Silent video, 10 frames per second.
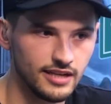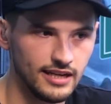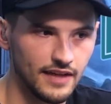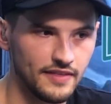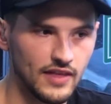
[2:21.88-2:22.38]

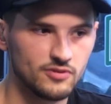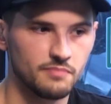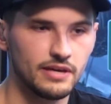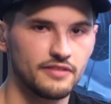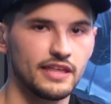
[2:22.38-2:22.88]
And I think that was a
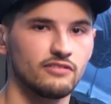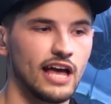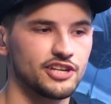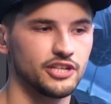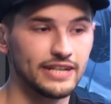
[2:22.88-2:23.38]
big thing
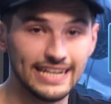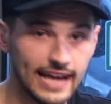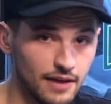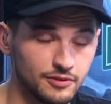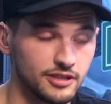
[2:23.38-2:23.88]
last year he didn't
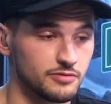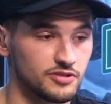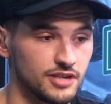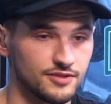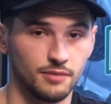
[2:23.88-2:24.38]
have with these
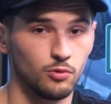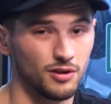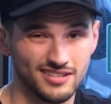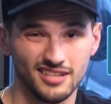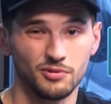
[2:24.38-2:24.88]
receivers, number one,
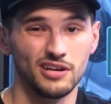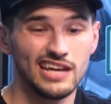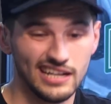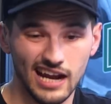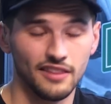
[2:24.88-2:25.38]
because they were
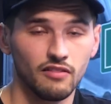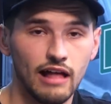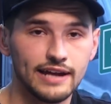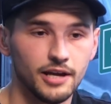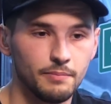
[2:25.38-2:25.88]
in and out of the
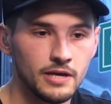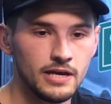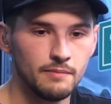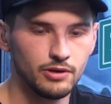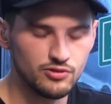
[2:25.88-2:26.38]
lineup.
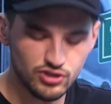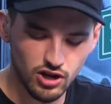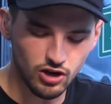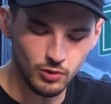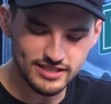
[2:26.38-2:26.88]
But you
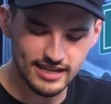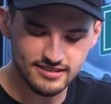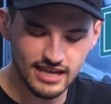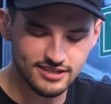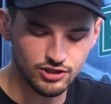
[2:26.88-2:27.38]
saw Quintez
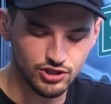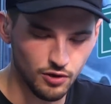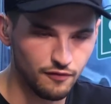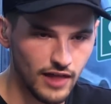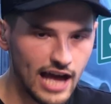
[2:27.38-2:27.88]
last year show
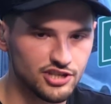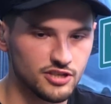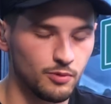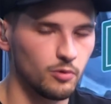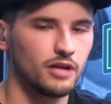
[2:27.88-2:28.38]
flashes.
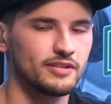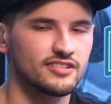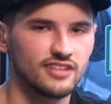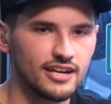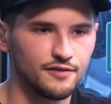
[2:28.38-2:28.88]
But what I'm
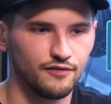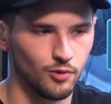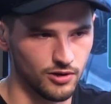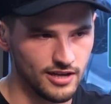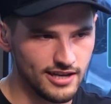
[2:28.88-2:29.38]
excited
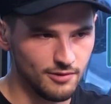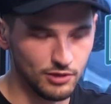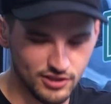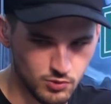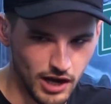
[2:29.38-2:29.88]
for
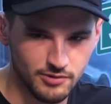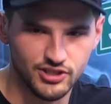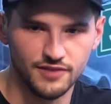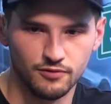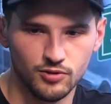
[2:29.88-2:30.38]
with this wide
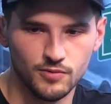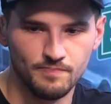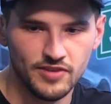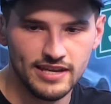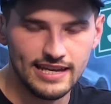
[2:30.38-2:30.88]
receiver room
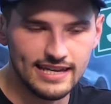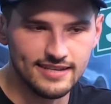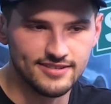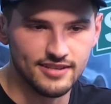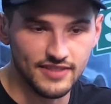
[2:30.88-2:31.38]

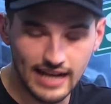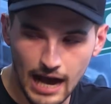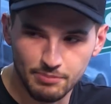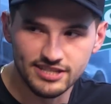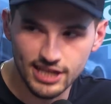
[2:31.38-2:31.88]
is the
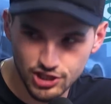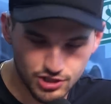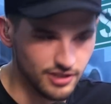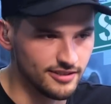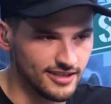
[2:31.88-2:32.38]

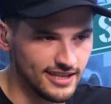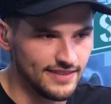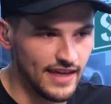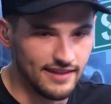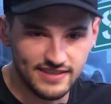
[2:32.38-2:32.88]
competition.
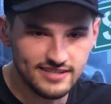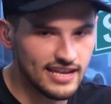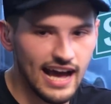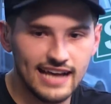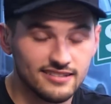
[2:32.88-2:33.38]
That these
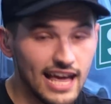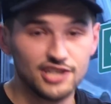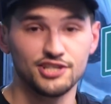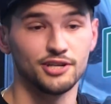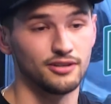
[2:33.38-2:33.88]
guys,
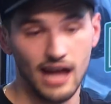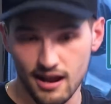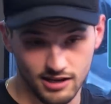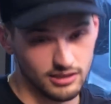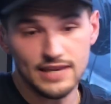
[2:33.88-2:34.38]
last year,
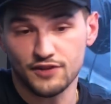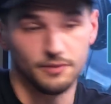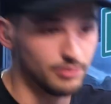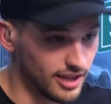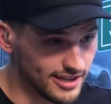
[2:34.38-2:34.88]
Khalif
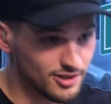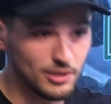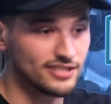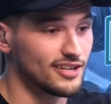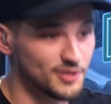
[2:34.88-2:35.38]
could play.
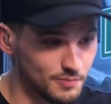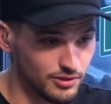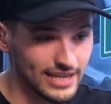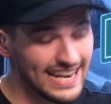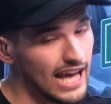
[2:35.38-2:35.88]
Quintez could
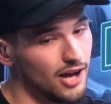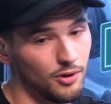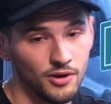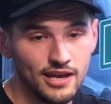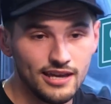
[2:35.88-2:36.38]
play.
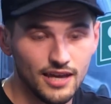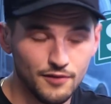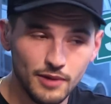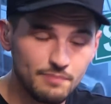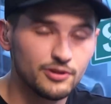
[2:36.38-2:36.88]
Now, if
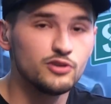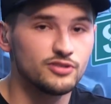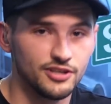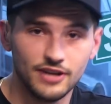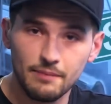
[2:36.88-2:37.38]
you ain't
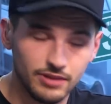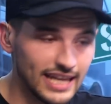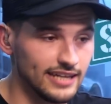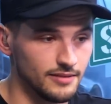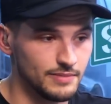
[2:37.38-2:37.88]
producing, you're not
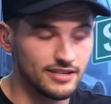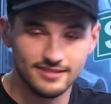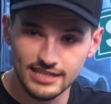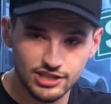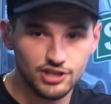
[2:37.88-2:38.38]
playing. Because
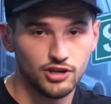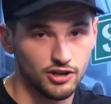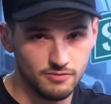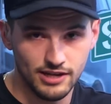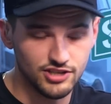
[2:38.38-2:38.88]
DJ
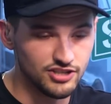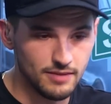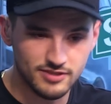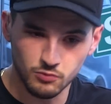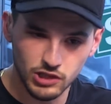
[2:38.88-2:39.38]
Chark, you mentioned
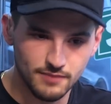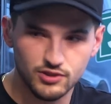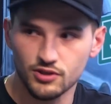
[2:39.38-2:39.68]
Jameson Williams.